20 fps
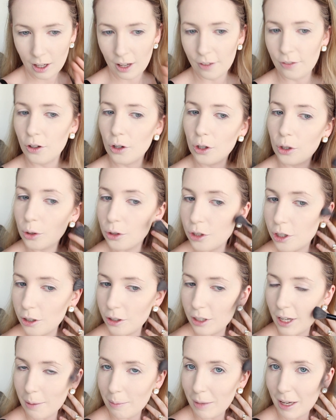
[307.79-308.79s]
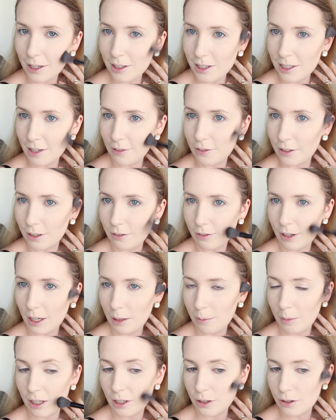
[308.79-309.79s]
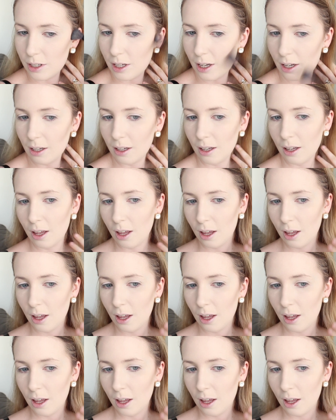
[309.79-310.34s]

if you're cool tone like me, I definitely recommend using